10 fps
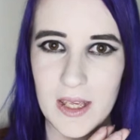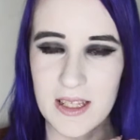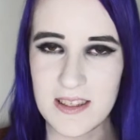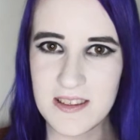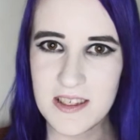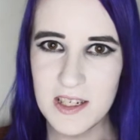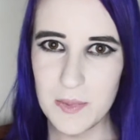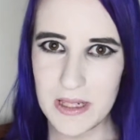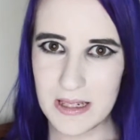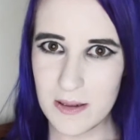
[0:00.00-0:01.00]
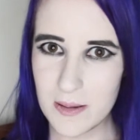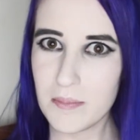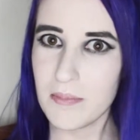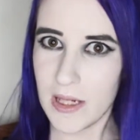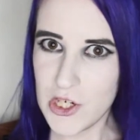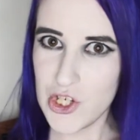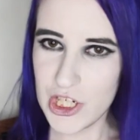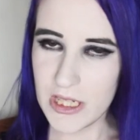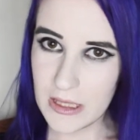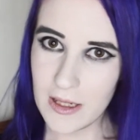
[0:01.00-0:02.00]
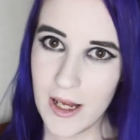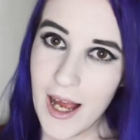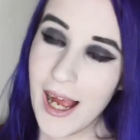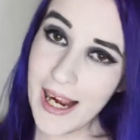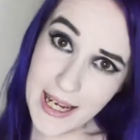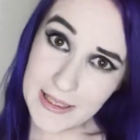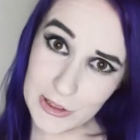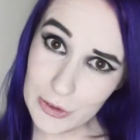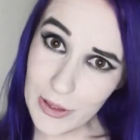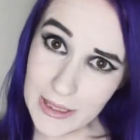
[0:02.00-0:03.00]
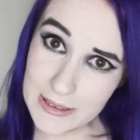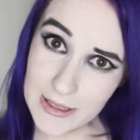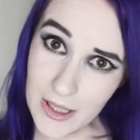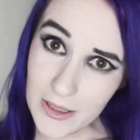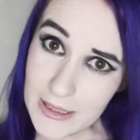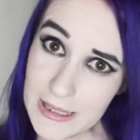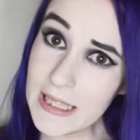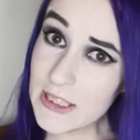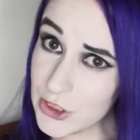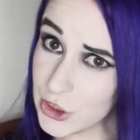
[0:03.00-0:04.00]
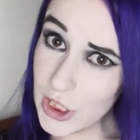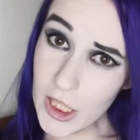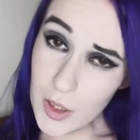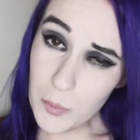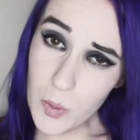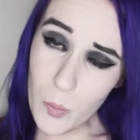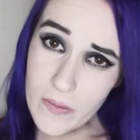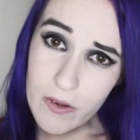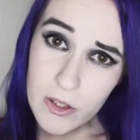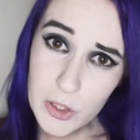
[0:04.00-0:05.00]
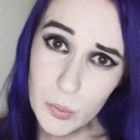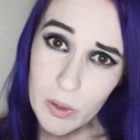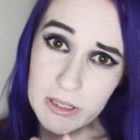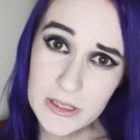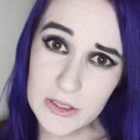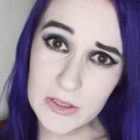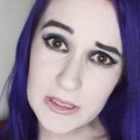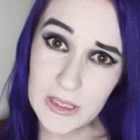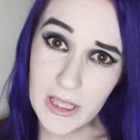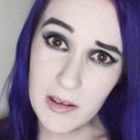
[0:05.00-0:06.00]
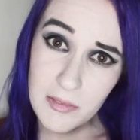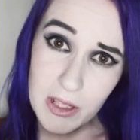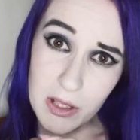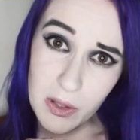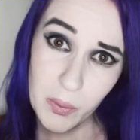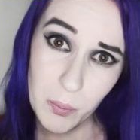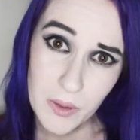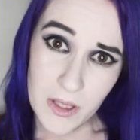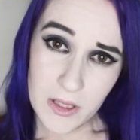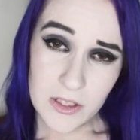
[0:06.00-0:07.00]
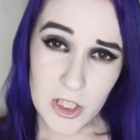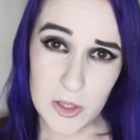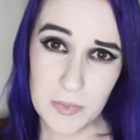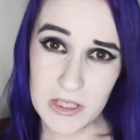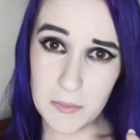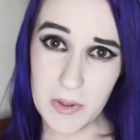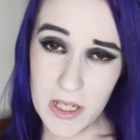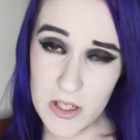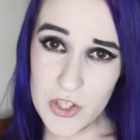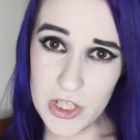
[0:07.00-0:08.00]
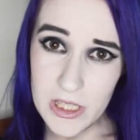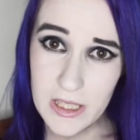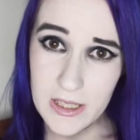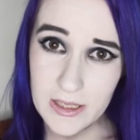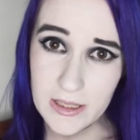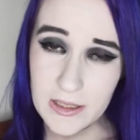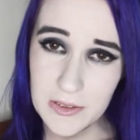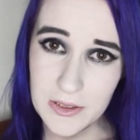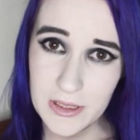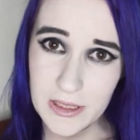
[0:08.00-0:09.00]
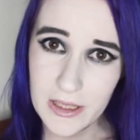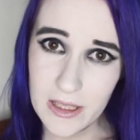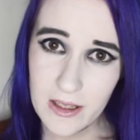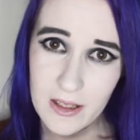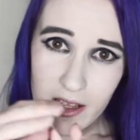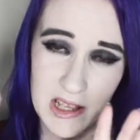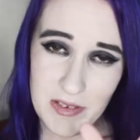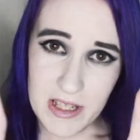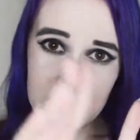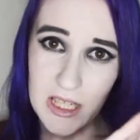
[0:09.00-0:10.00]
this is gonna be my hair journey. I asked you guys on Instagram whether you wanted to see a video documenting my hair journey, including the various